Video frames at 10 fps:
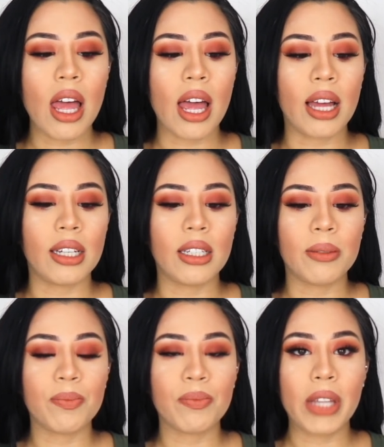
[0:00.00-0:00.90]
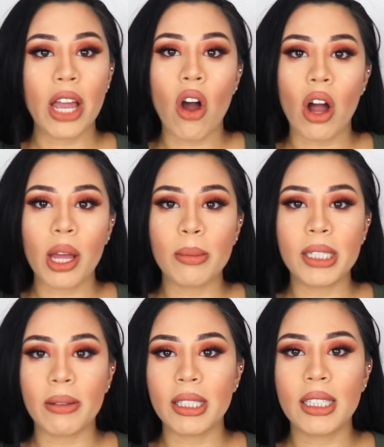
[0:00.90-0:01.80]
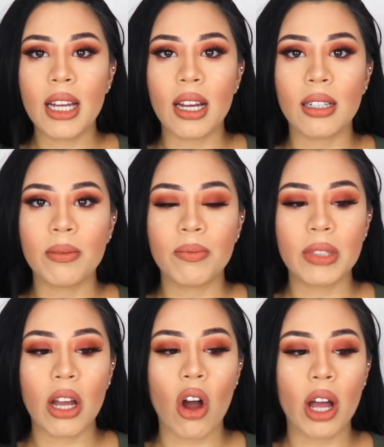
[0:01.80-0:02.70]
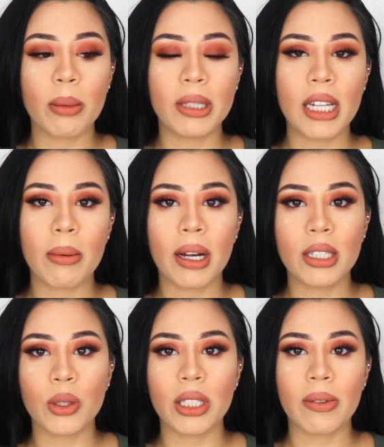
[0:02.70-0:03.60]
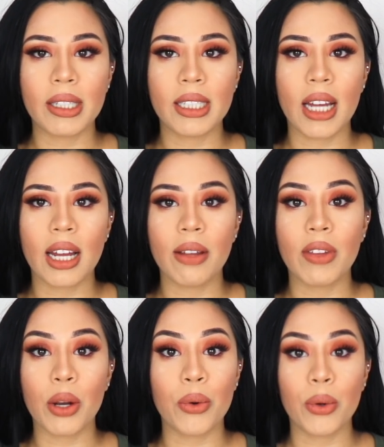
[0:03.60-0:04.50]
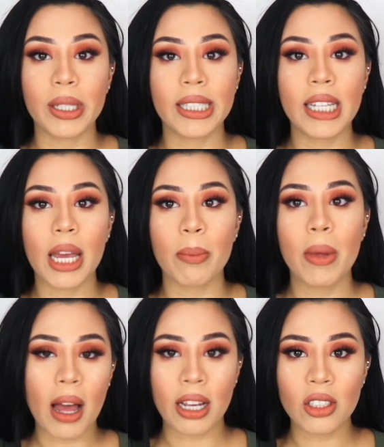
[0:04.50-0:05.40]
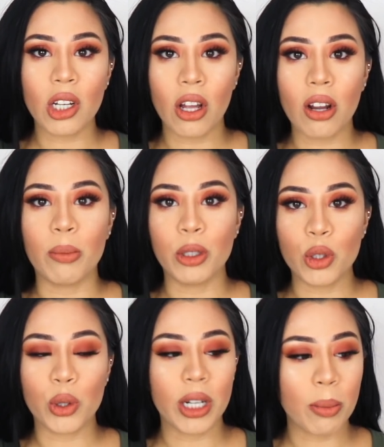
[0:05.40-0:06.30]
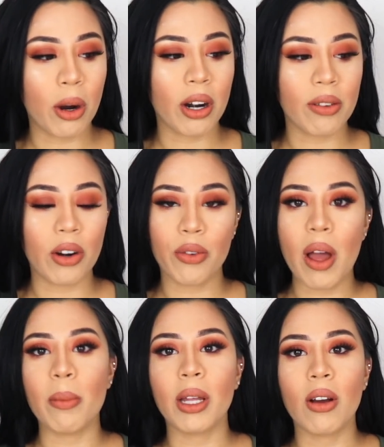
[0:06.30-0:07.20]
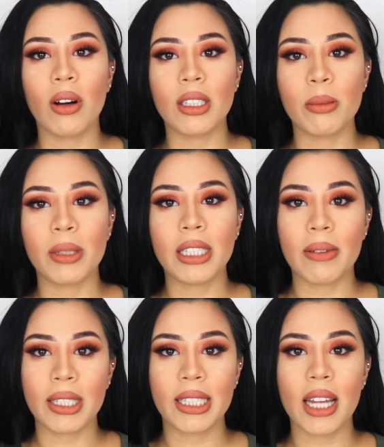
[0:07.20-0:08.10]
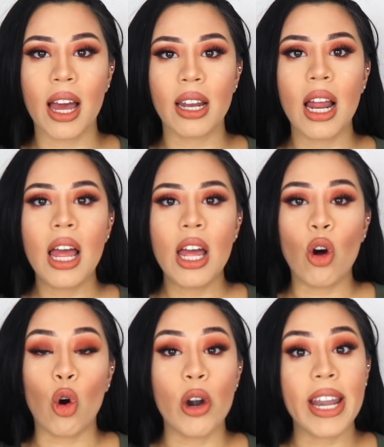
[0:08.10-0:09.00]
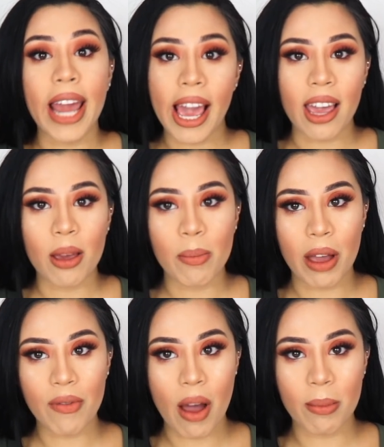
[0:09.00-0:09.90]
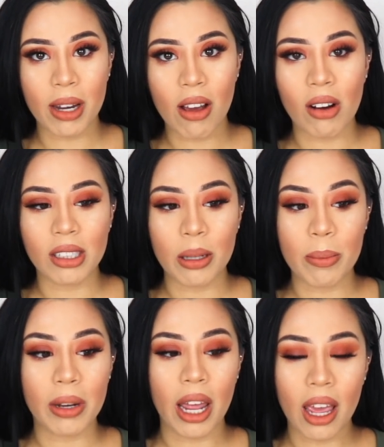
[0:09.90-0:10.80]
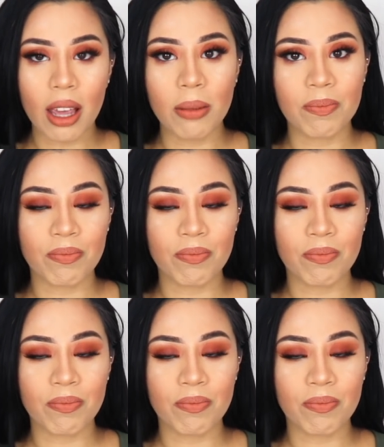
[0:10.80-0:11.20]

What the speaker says: And they call him Sebastian. They call him Sebas or Sebastian if they don't know his name. Actually, a majority part of our family calls him Sebastian or Ney. My family calls him Ney.